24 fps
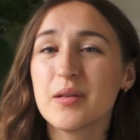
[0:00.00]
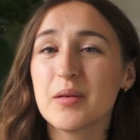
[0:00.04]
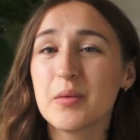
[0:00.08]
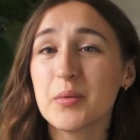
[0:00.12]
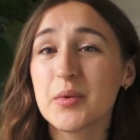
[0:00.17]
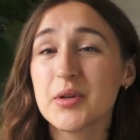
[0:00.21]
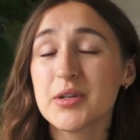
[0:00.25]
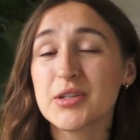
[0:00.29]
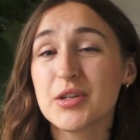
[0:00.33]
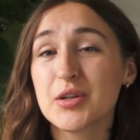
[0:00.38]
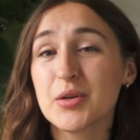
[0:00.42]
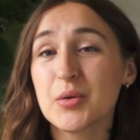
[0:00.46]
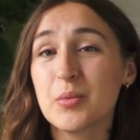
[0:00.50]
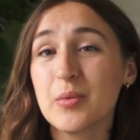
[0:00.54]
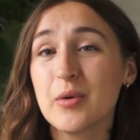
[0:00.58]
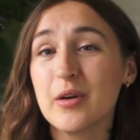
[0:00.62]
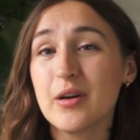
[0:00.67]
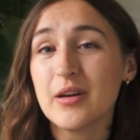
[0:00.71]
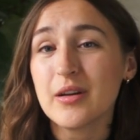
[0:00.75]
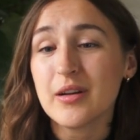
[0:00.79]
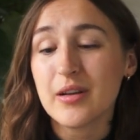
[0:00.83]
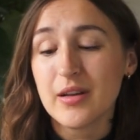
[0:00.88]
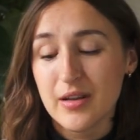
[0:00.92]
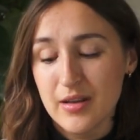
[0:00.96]
winter
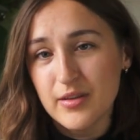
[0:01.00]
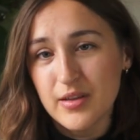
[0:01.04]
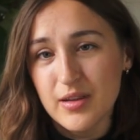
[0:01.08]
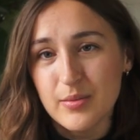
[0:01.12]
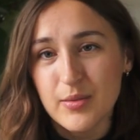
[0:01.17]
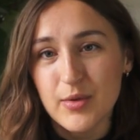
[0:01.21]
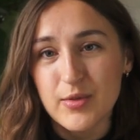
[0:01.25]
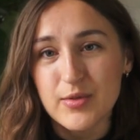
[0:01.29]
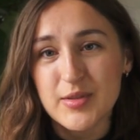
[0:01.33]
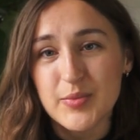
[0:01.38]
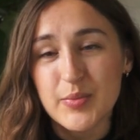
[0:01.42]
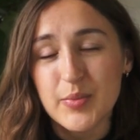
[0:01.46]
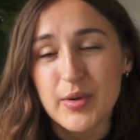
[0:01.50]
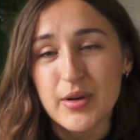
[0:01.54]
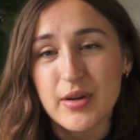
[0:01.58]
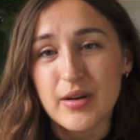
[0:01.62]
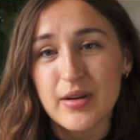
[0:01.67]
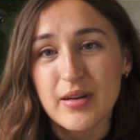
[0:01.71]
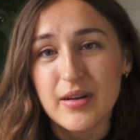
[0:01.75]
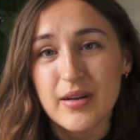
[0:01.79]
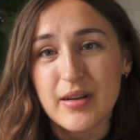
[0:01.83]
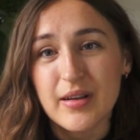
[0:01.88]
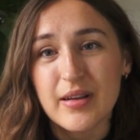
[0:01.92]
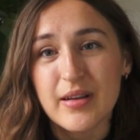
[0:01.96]
walk. For the most
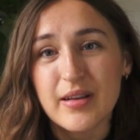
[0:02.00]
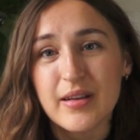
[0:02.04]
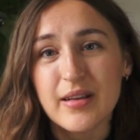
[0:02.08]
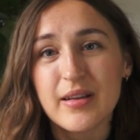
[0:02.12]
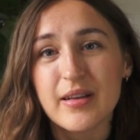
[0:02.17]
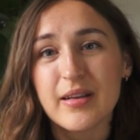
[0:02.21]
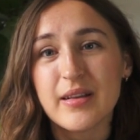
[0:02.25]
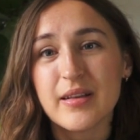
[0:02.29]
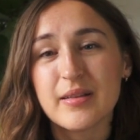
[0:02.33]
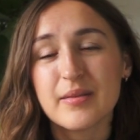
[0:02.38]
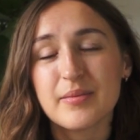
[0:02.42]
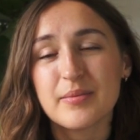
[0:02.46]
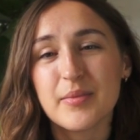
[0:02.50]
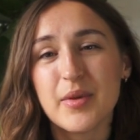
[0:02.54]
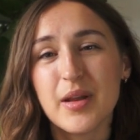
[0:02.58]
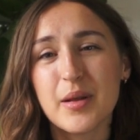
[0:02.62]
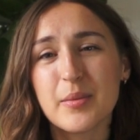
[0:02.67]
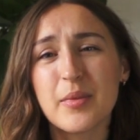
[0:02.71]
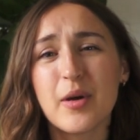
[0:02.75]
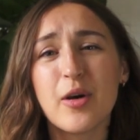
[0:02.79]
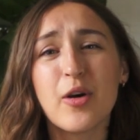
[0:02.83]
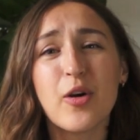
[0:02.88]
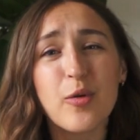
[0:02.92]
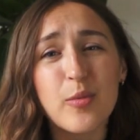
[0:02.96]
part, I
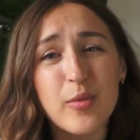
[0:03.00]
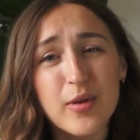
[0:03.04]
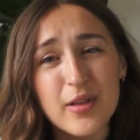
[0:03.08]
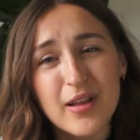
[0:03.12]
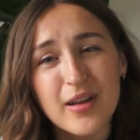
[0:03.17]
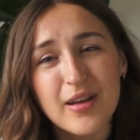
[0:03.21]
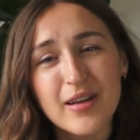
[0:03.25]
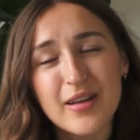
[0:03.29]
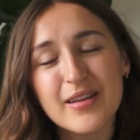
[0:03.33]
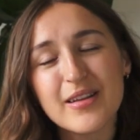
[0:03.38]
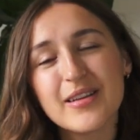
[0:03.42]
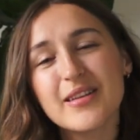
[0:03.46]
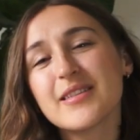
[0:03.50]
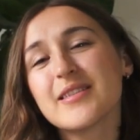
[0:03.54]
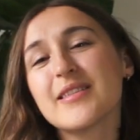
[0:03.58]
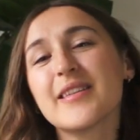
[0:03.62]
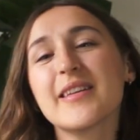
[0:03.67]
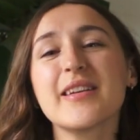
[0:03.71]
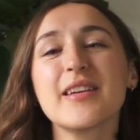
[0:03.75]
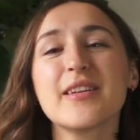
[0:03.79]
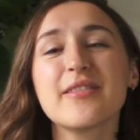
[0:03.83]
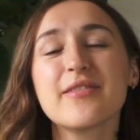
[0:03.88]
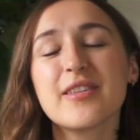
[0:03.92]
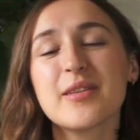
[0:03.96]
am home a lot and
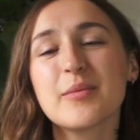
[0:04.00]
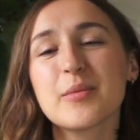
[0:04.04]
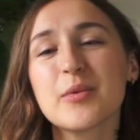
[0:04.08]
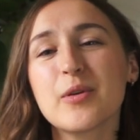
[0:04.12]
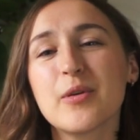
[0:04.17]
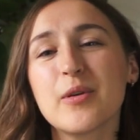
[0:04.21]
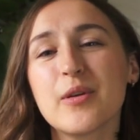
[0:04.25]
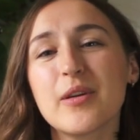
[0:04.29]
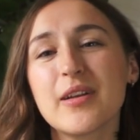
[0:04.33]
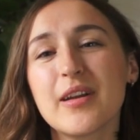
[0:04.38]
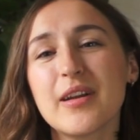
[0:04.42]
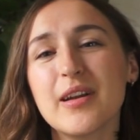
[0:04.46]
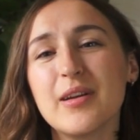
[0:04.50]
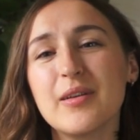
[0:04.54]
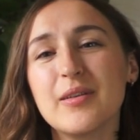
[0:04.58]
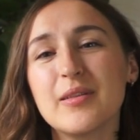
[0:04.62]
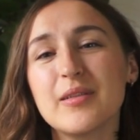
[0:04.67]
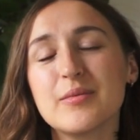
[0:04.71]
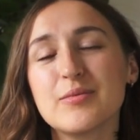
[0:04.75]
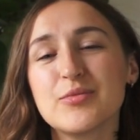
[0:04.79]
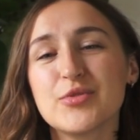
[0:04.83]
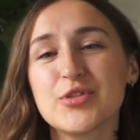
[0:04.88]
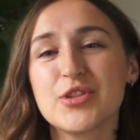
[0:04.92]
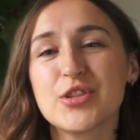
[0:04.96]
then if I'm going
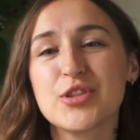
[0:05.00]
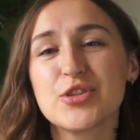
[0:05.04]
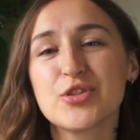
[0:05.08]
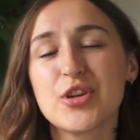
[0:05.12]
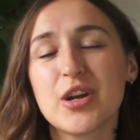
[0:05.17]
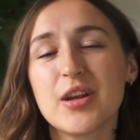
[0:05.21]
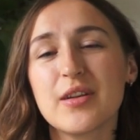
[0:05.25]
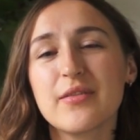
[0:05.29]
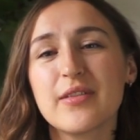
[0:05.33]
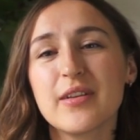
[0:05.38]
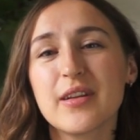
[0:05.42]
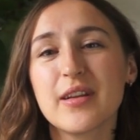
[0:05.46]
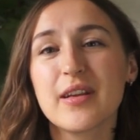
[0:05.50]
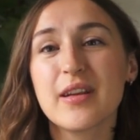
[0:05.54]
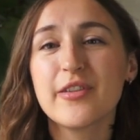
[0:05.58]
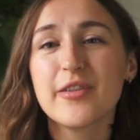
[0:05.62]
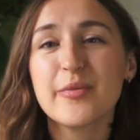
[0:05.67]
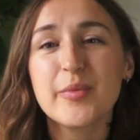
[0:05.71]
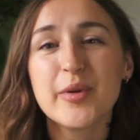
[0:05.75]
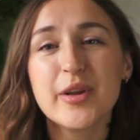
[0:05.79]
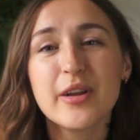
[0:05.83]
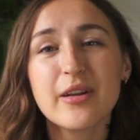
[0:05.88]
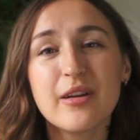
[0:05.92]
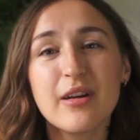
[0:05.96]
out, I'm just driving
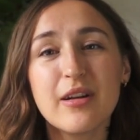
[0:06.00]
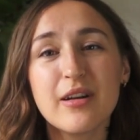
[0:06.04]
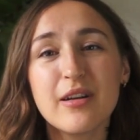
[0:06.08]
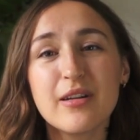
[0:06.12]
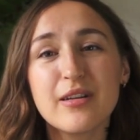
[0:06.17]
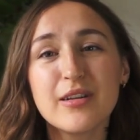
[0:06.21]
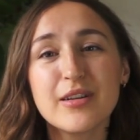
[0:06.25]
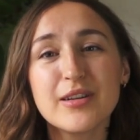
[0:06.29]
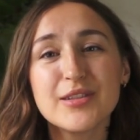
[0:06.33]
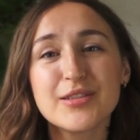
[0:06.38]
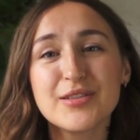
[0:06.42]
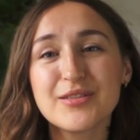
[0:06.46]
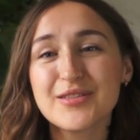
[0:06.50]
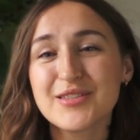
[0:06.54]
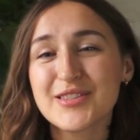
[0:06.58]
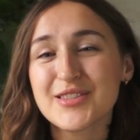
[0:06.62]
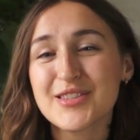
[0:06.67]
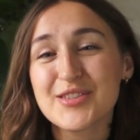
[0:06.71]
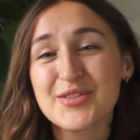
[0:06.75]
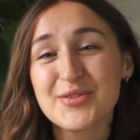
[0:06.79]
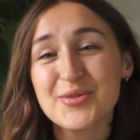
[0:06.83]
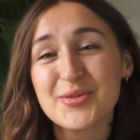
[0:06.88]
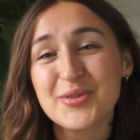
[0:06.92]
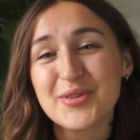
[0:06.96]
from my car to the
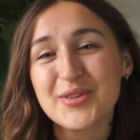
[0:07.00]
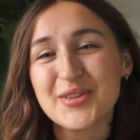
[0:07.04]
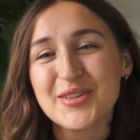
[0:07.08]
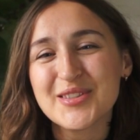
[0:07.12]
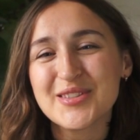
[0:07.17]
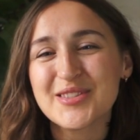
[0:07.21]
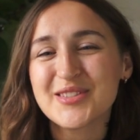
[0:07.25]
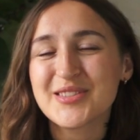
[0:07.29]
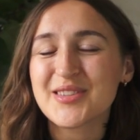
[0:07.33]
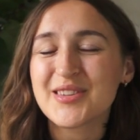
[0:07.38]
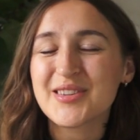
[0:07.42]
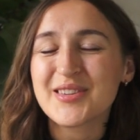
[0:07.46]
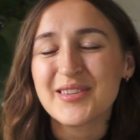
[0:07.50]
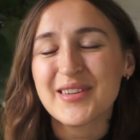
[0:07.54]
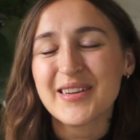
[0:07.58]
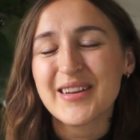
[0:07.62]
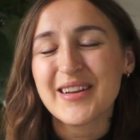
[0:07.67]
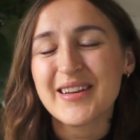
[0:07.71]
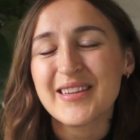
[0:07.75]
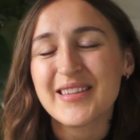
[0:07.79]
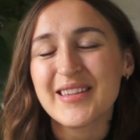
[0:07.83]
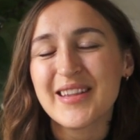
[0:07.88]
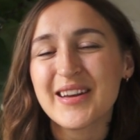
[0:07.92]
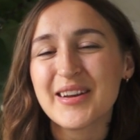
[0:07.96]
store so I don't
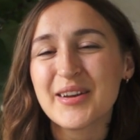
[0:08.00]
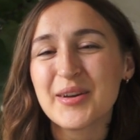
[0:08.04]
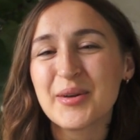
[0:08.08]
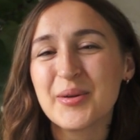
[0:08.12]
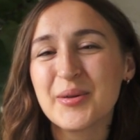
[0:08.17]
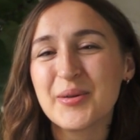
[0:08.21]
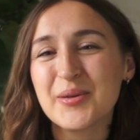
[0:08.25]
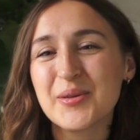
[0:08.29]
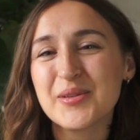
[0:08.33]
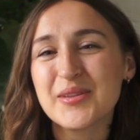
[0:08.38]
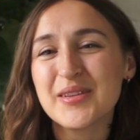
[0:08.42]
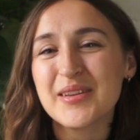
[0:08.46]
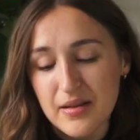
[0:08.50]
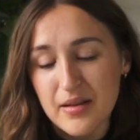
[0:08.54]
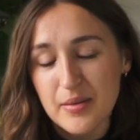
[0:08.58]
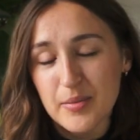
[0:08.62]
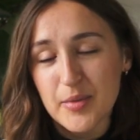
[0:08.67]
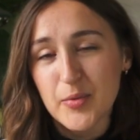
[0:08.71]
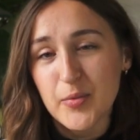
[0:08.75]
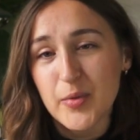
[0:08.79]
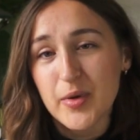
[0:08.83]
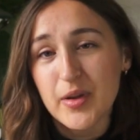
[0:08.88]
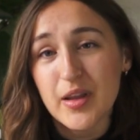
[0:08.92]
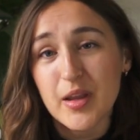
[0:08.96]
get that cold um,
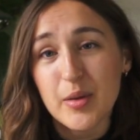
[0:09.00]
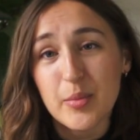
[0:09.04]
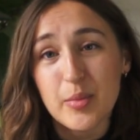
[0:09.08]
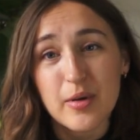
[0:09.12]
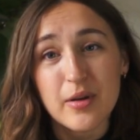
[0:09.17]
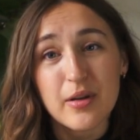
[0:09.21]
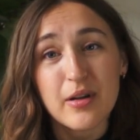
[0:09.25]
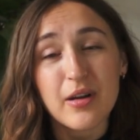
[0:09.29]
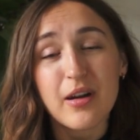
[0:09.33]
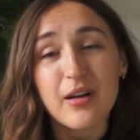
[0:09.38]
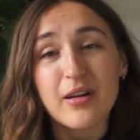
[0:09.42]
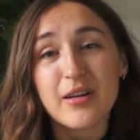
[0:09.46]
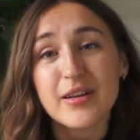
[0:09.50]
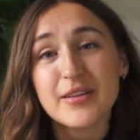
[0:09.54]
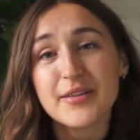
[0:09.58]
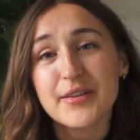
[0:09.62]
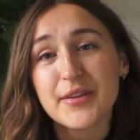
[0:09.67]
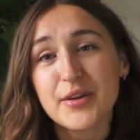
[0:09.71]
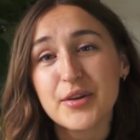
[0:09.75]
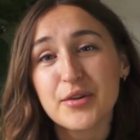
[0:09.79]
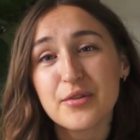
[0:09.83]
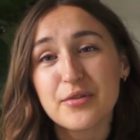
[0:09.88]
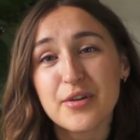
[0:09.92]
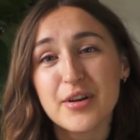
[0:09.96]
and we keep our car in
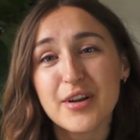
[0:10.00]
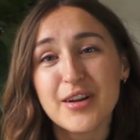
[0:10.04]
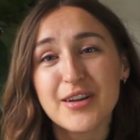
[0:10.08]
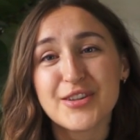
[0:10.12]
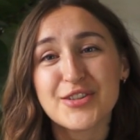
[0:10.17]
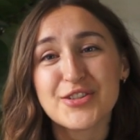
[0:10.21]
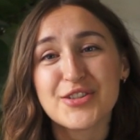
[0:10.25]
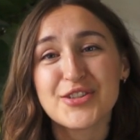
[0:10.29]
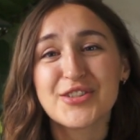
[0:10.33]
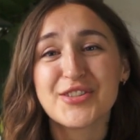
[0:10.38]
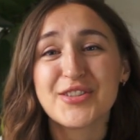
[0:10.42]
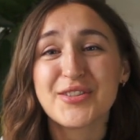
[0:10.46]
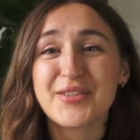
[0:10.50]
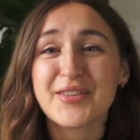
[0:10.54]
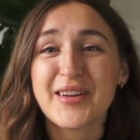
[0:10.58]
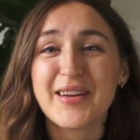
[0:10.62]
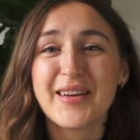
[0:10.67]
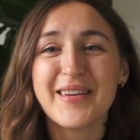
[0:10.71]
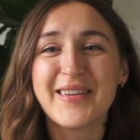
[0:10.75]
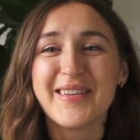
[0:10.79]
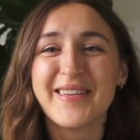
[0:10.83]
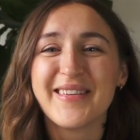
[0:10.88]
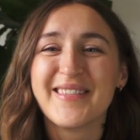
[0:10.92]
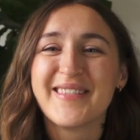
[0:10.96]
the garage. So
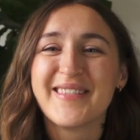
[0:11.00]
yeah,